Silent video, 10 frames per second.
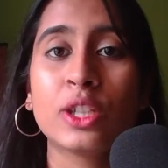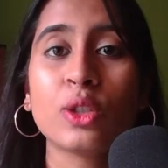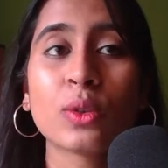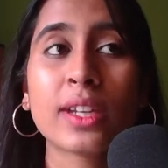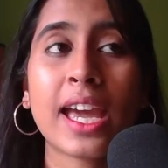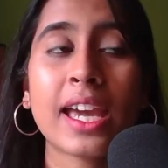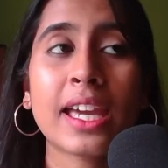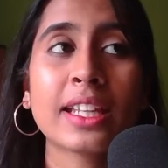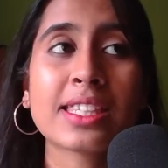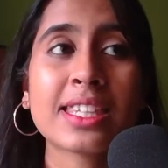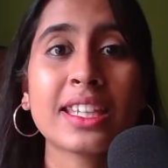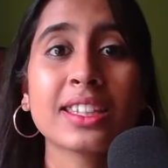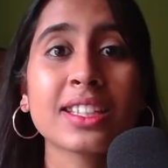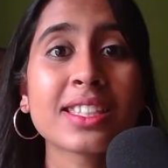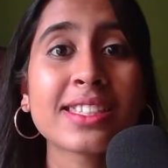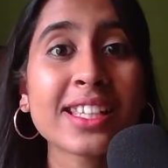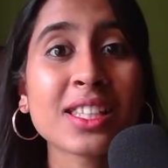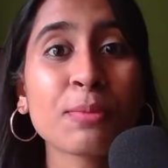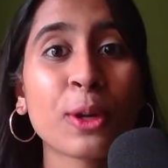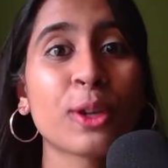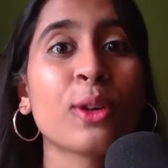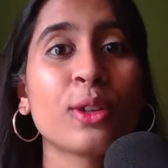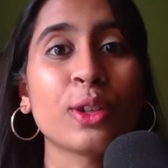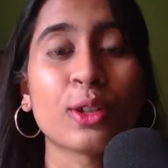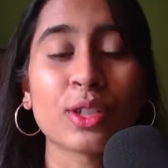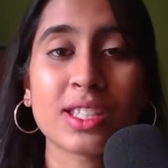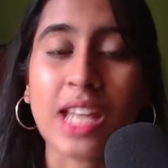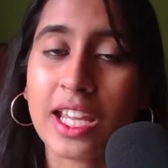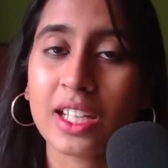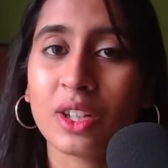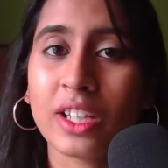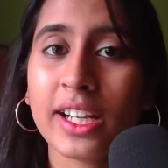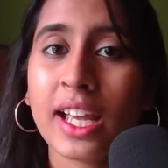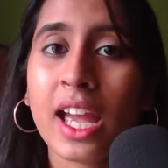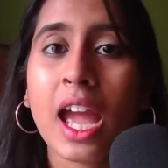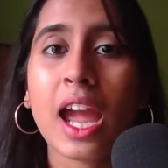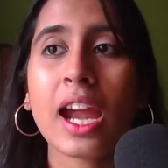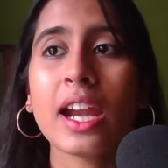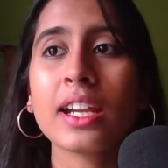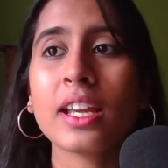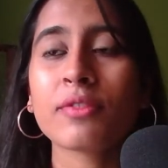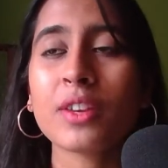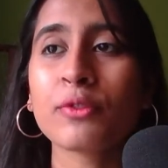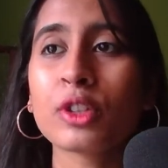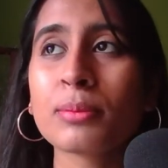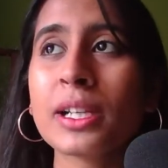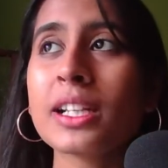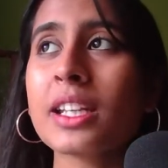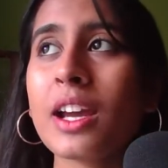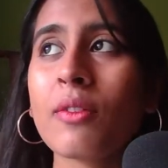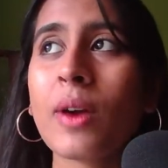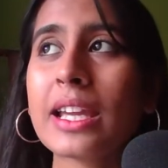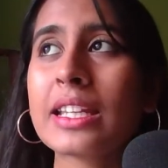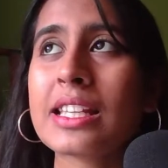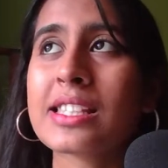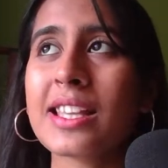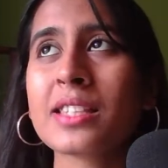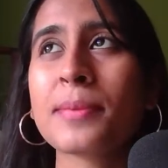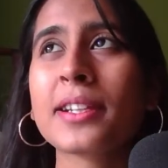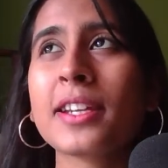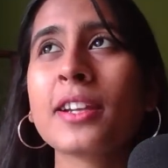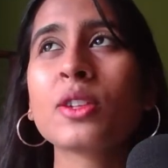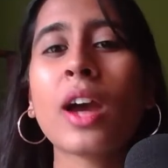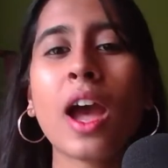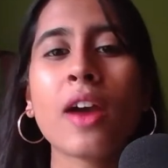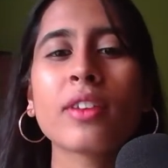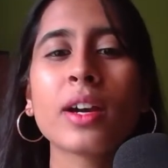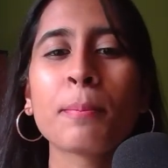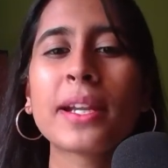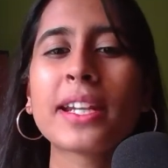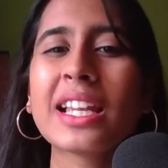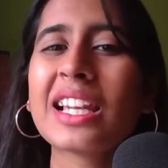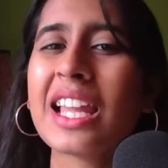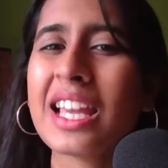you can see the 6 putonio sign on it. And if the Furmint wine is expected to have a little